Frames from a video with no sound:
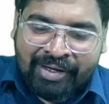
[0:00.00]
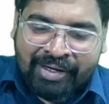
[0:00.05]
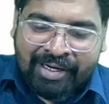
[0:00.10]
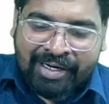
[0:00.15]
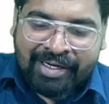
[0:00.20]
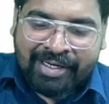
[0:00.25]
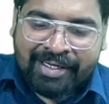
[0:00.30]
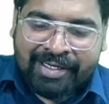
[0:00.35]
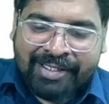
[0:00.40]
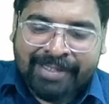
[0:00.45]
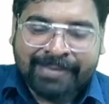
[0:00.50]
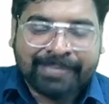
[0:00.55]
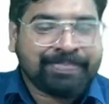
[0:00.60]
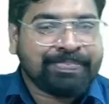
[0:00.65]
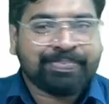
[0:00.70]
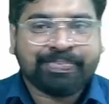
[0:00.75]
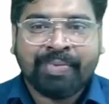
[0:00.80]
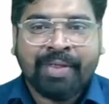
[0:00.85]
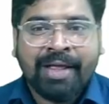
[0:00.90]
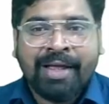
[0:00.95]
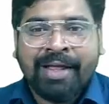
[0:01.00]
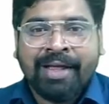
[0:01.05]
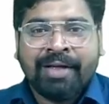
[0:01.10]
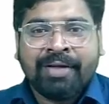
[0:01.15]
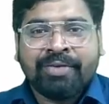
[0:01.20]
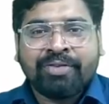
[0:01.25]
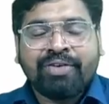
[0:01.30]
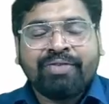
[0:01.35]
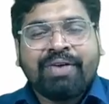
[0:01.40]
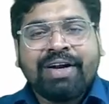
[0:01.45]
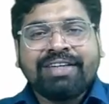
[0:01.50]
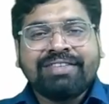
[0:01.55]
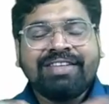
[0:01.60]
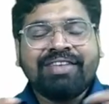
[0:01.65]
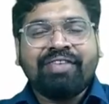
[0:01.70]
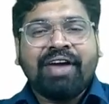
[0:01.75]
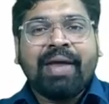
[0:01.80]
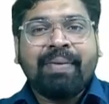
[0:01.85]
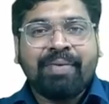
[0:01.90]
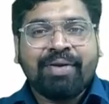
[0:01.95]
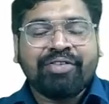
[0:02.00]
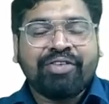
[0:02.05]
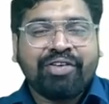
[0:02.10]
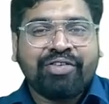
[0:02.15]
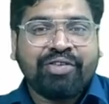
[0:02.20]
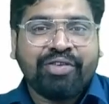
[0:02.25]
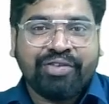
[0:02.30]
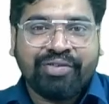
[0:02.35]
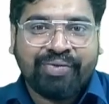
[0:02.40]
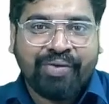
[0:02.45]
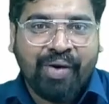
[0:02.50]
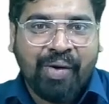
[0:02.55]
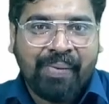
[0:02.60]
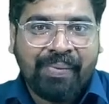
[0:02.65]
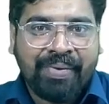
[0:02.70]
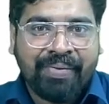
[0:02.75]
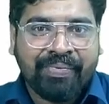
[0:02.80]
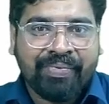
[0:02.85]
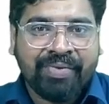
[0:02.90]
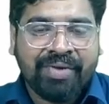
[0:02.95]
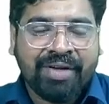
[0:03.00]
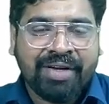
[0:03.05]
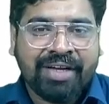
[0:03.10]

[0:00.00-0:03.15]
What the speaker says: uh, so once the fibrous tissue is formed,